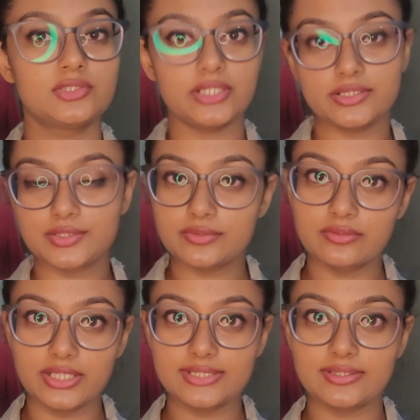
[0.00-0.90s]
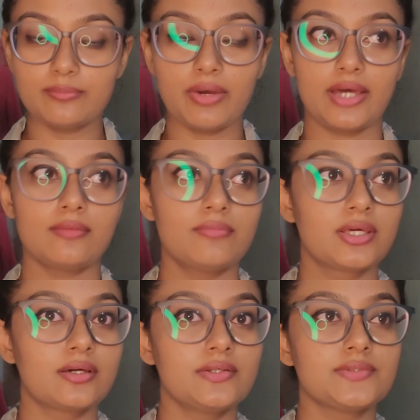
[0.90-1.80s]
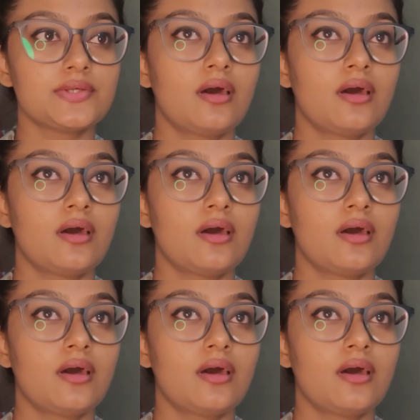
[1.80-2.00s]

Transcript: Just to grease the pan because